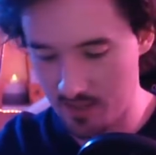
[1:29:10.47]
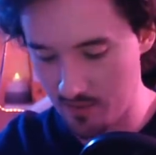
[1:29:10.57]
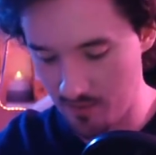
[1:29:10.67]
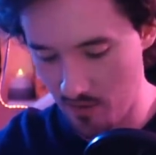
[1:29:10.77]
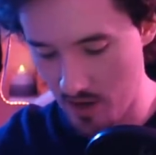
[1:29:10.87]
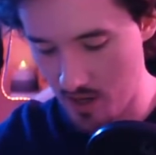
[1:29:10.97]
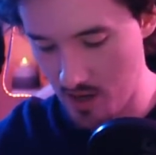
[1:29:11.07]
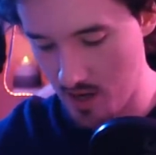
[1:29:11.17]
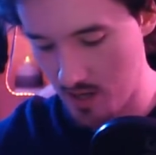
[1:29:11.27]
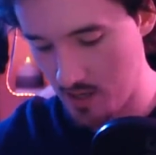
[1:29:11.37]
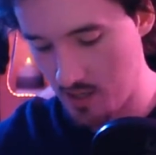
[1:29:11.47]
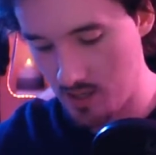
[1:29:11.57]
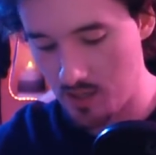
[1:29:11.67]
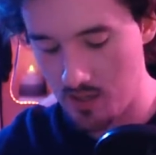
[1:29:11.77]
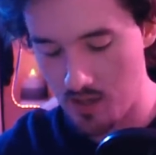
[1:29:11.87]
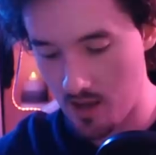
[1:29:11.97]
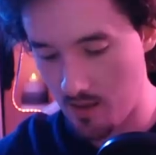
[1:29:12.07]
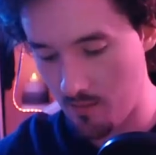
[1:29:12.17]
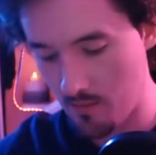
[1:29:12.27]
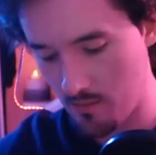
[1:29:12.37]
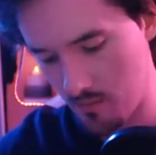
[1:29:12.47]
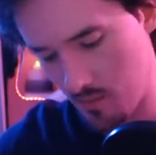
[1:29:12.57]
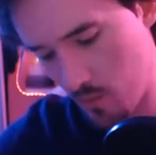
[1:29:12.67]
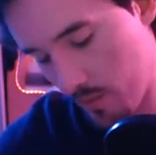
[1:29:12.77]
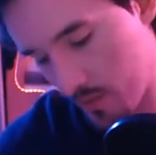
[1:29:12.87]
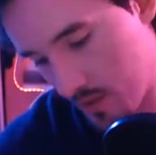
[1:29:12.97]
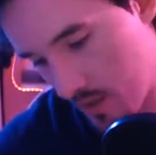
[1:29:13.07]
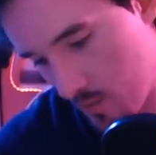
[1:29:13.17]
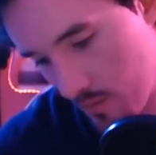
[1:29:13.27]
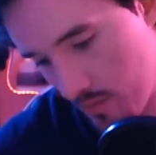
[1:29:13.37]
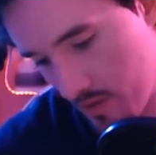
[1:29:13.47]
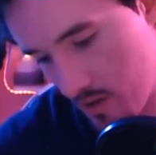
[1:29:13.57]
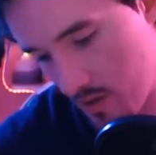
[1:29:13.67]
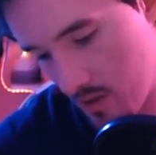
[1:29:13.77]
That was very kind. Wait, was that the one with the...